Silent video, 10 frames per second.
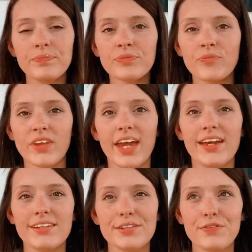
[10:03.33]

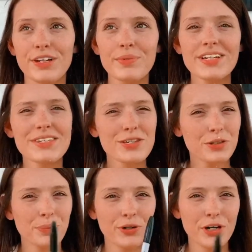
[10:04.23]
And if anybody says their
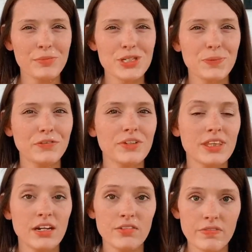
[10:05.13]
program is perfect,
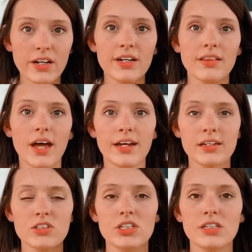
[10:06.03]
they are very lying
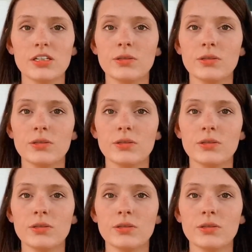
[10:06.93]
to you.